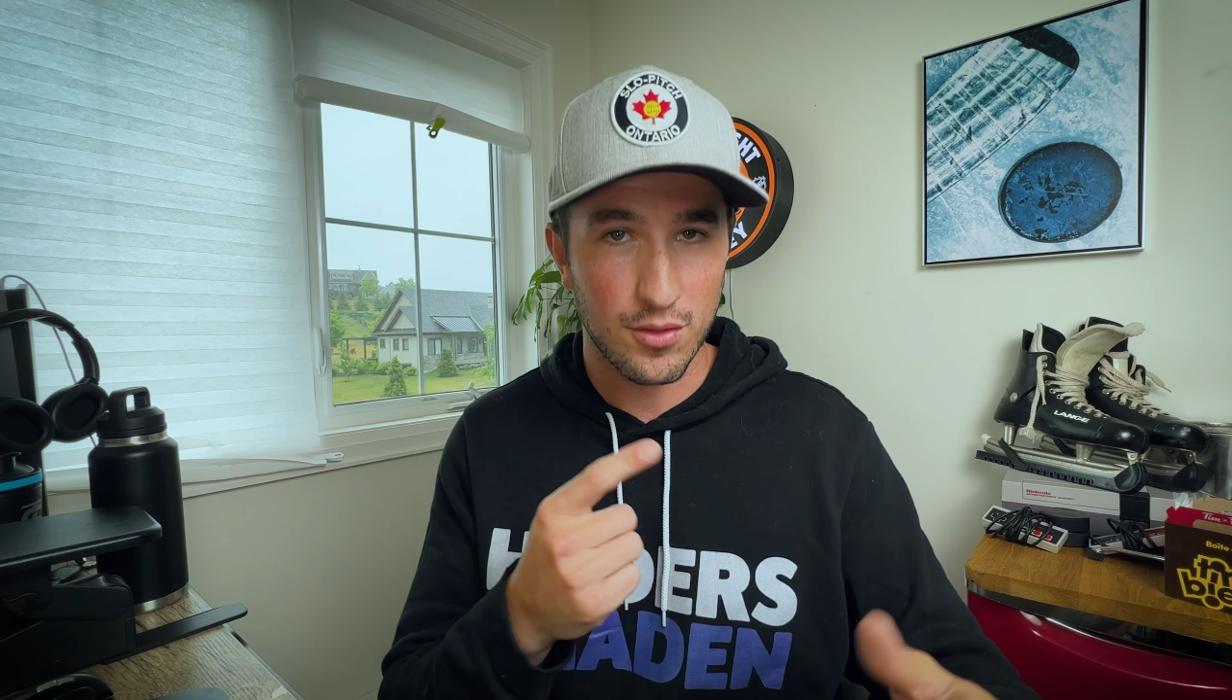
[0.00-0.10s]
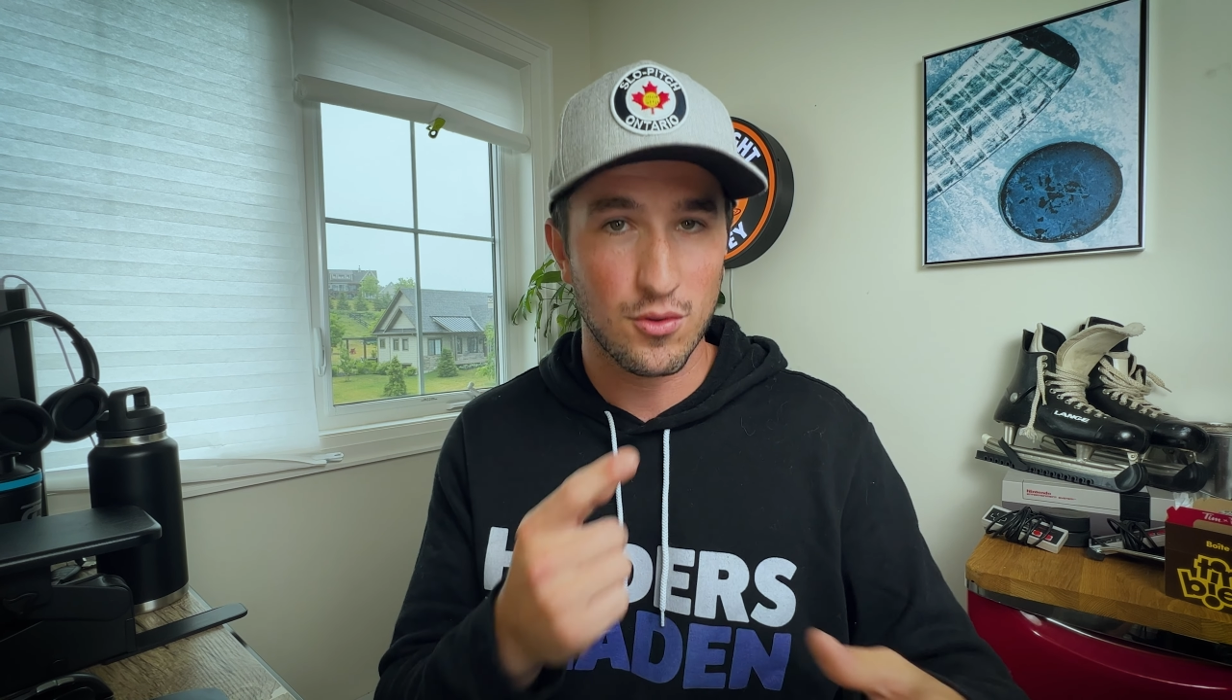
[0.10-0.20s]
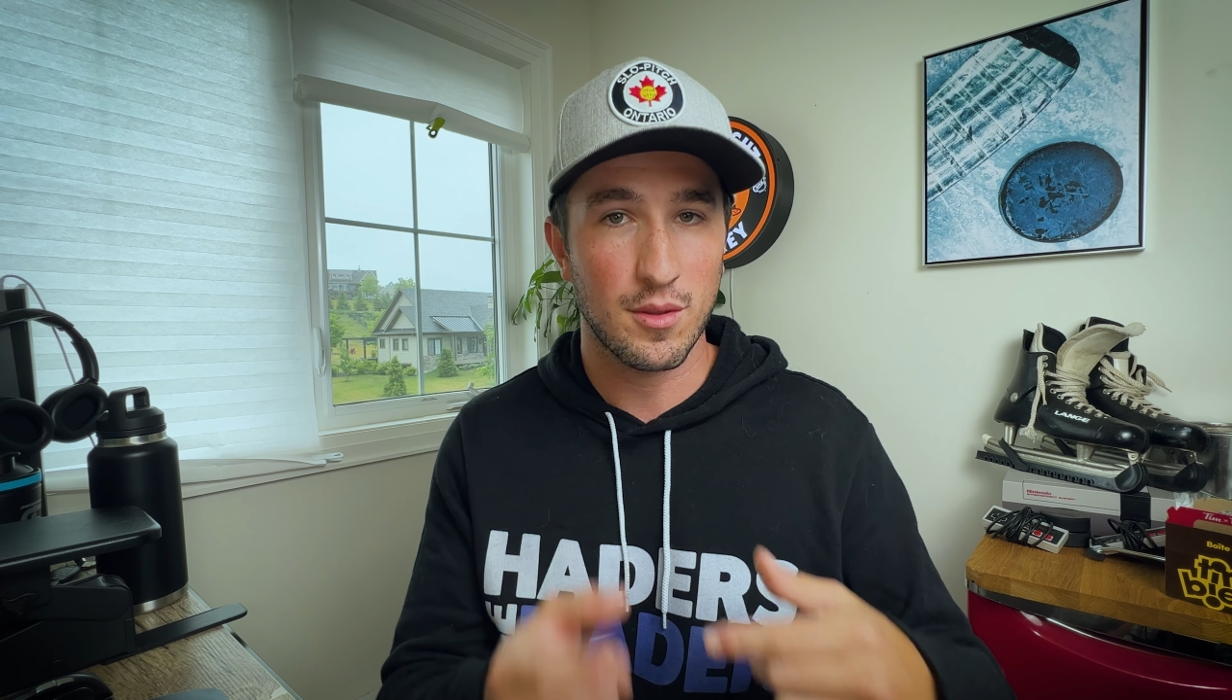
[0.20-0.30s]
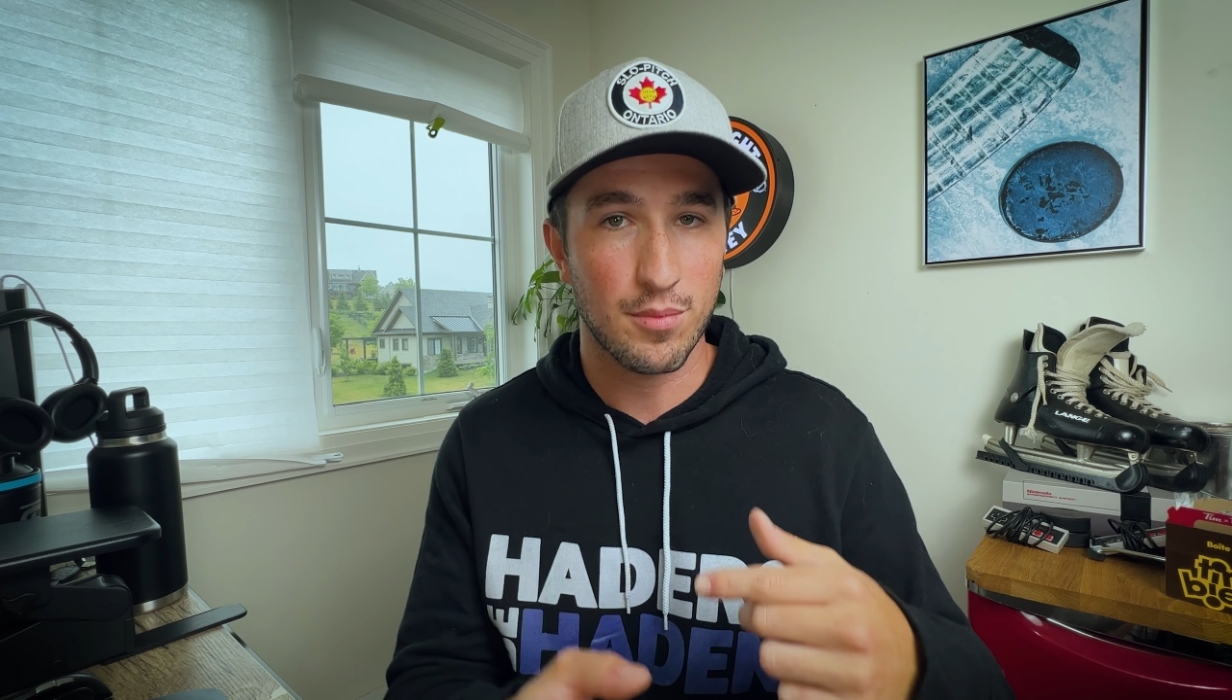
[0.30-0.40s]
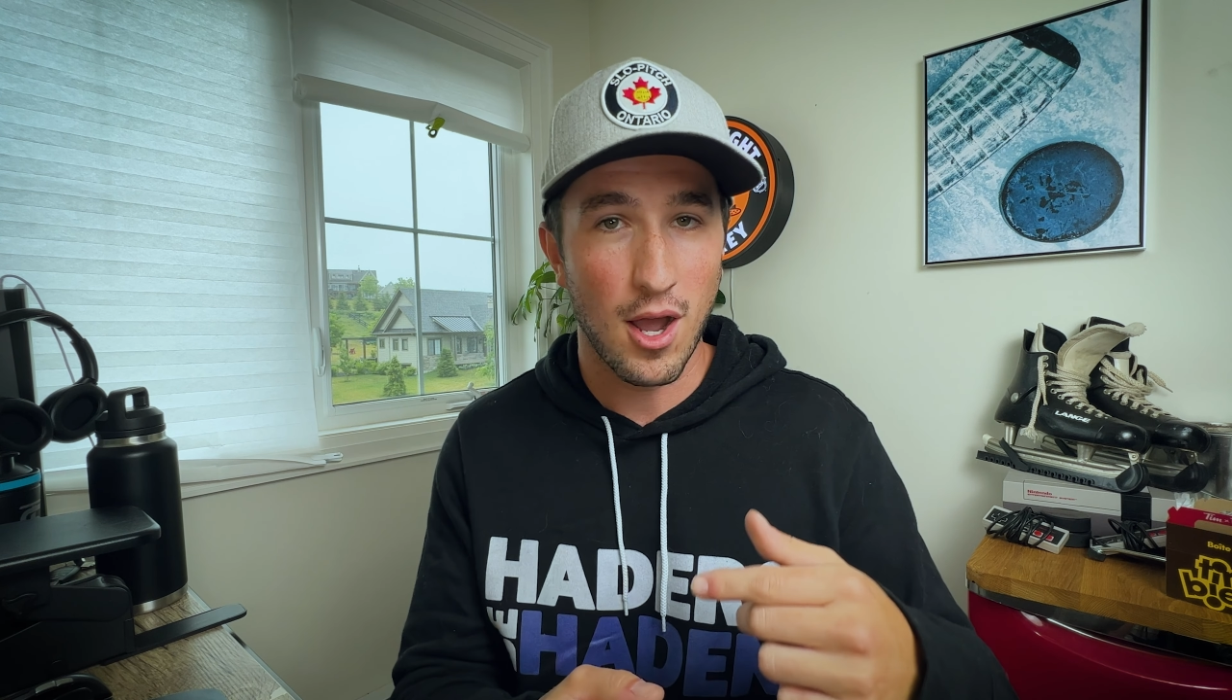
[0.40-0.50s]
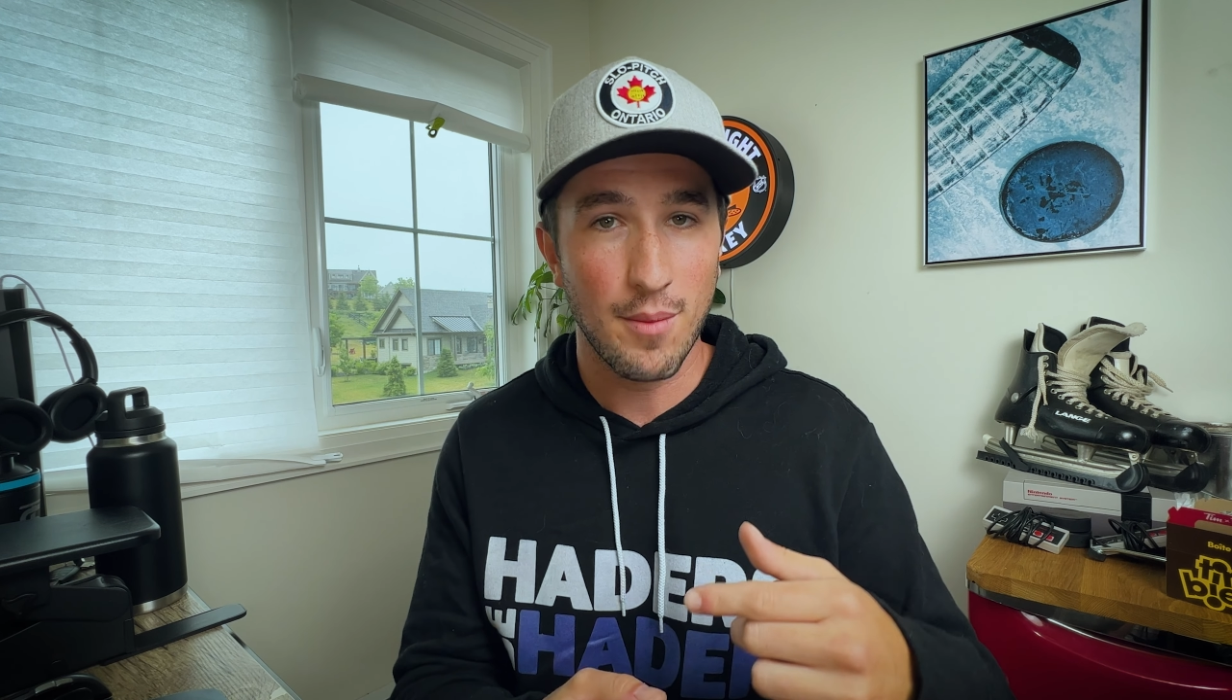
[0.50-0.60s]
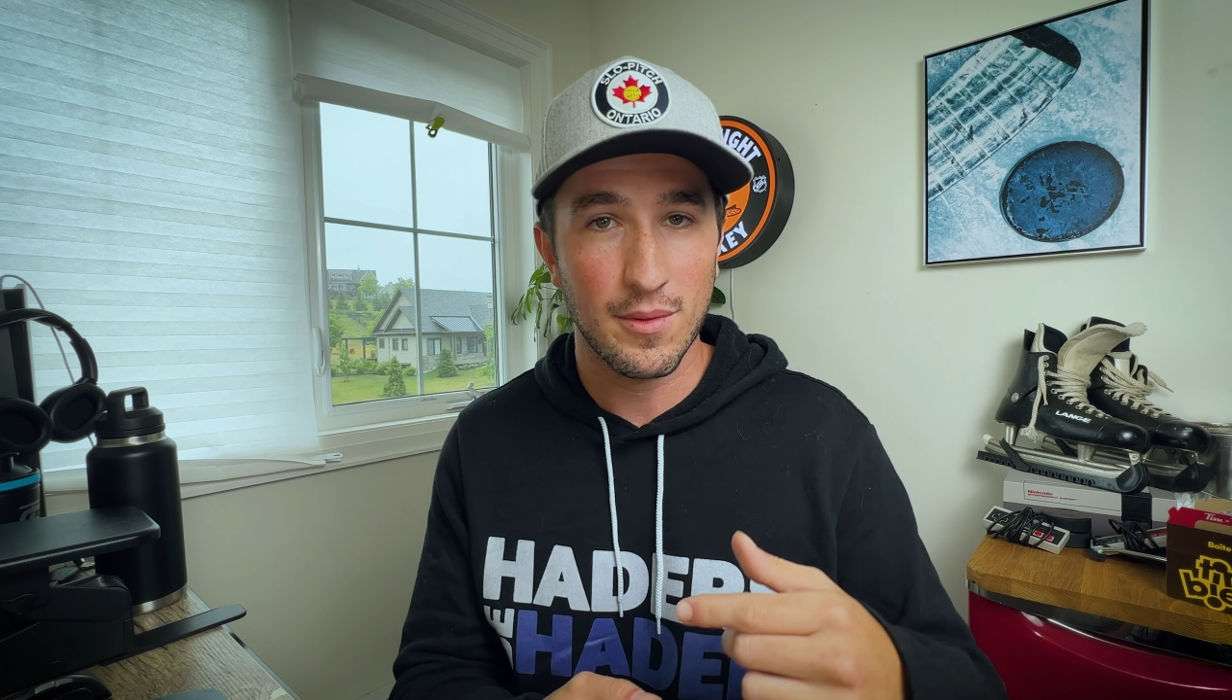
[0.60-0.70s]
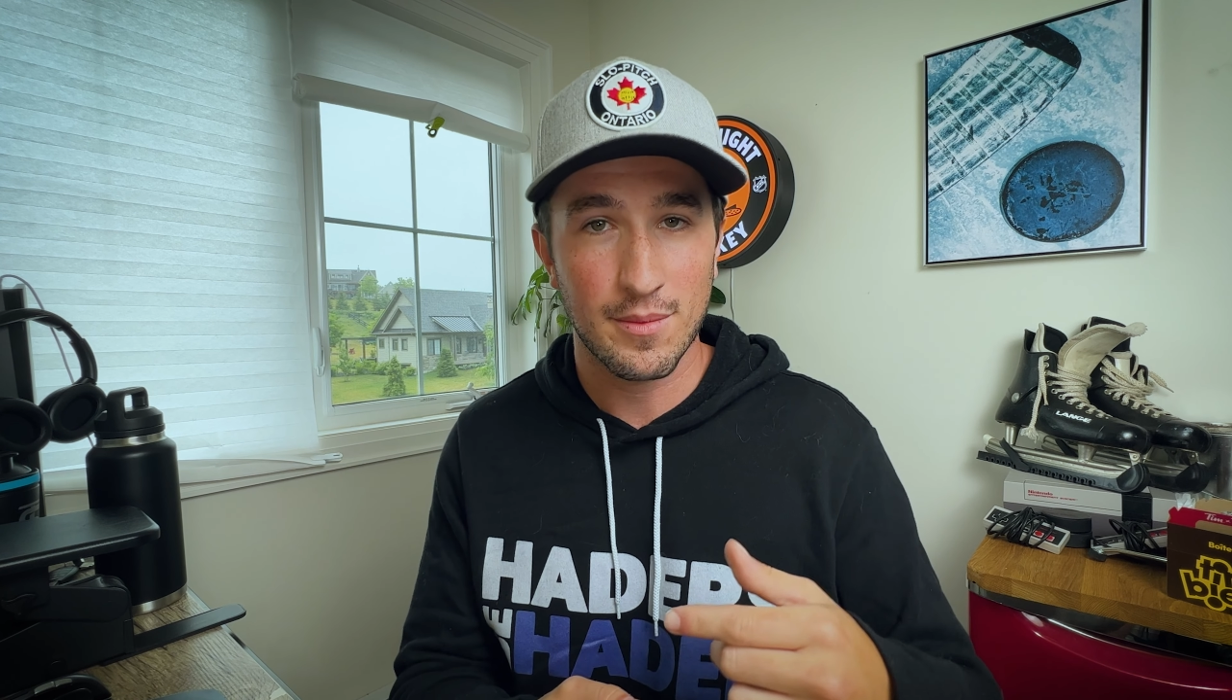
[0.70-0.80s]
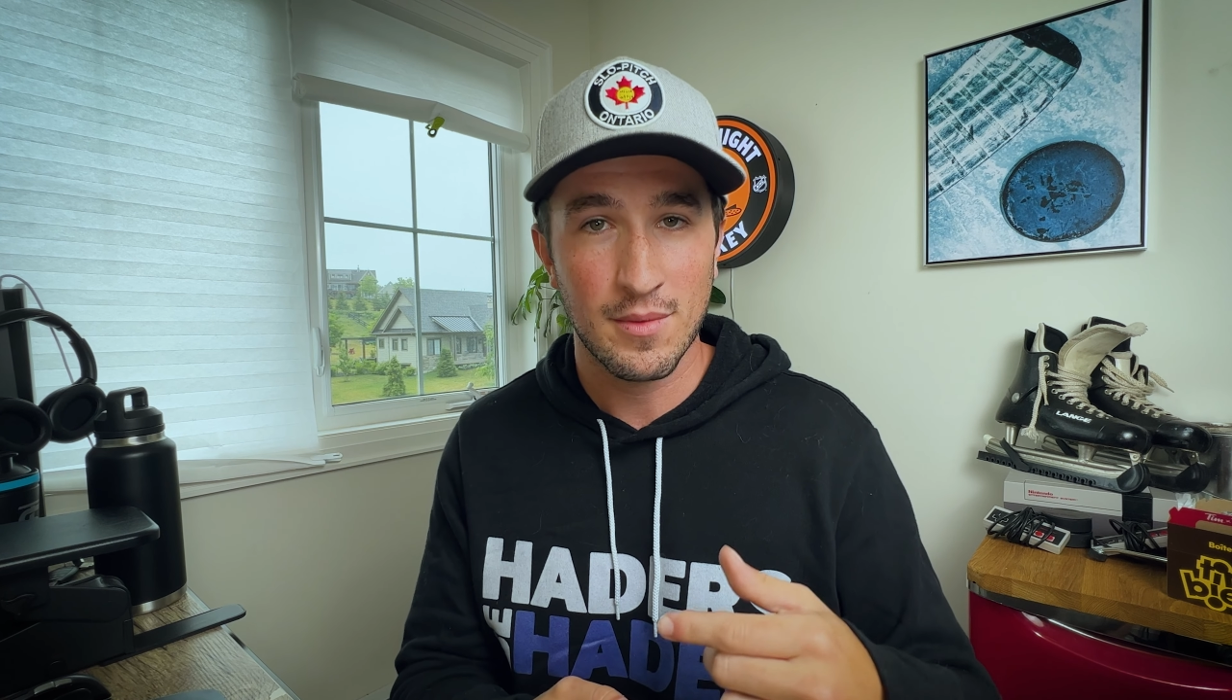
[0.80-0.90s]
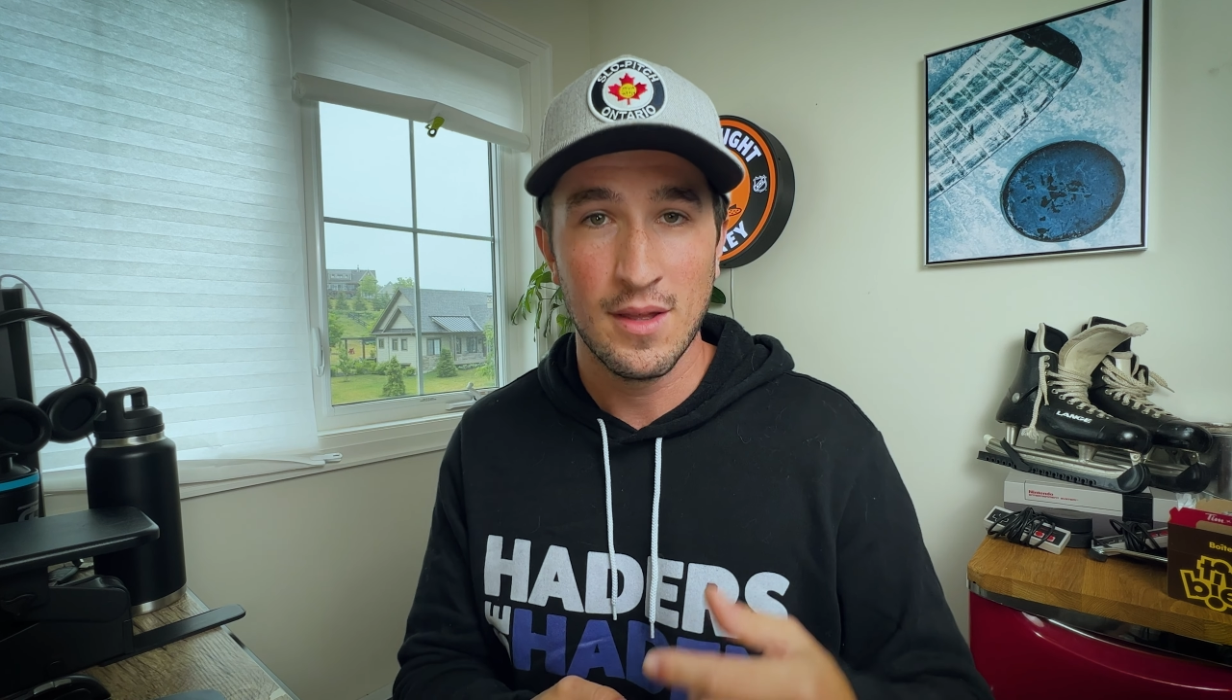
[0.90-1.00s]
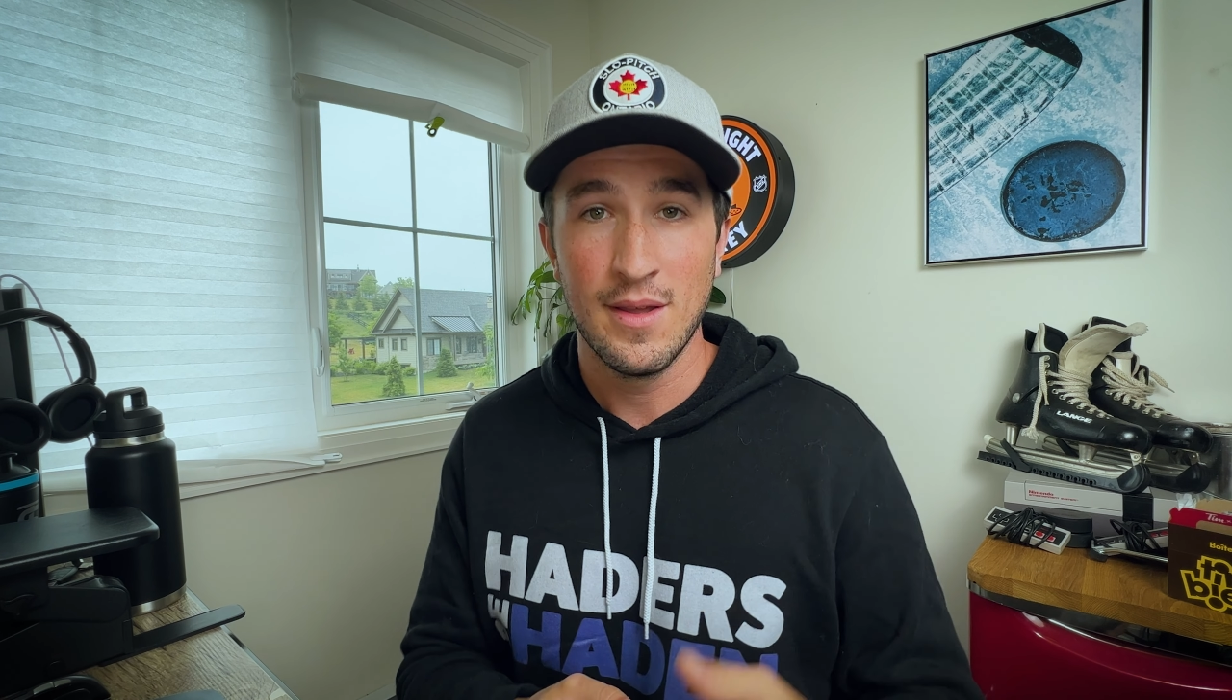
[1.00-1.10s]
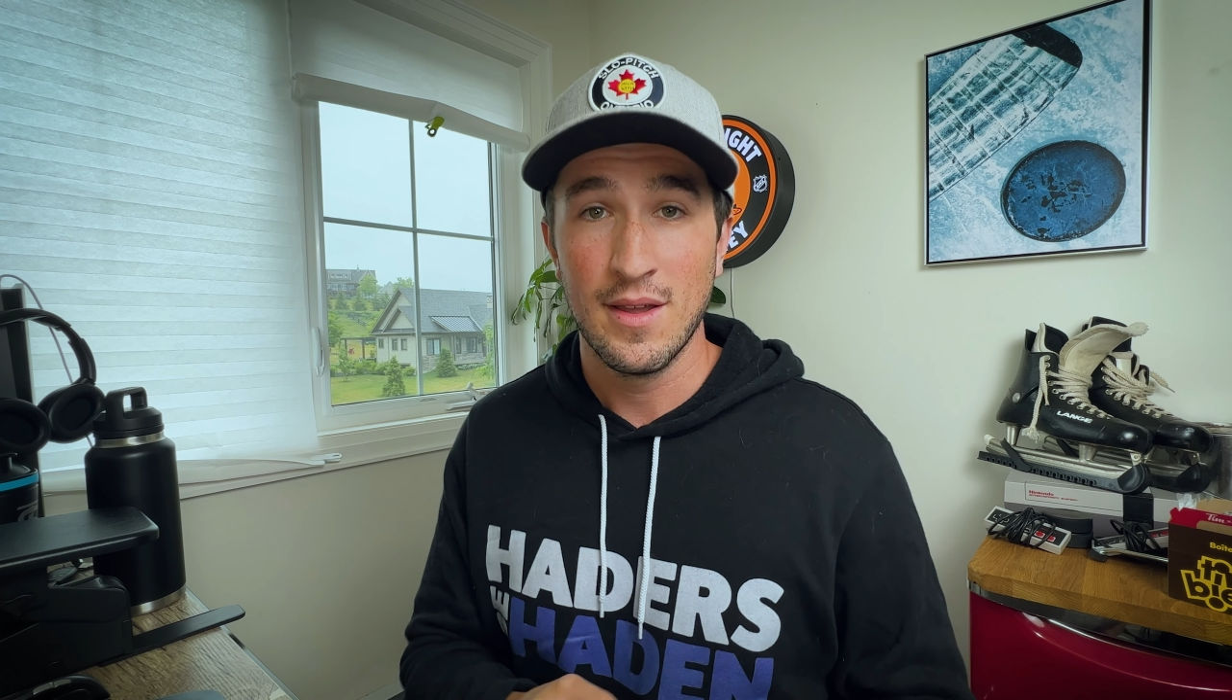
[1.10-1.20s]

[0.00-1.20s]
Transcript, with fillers: through the problem,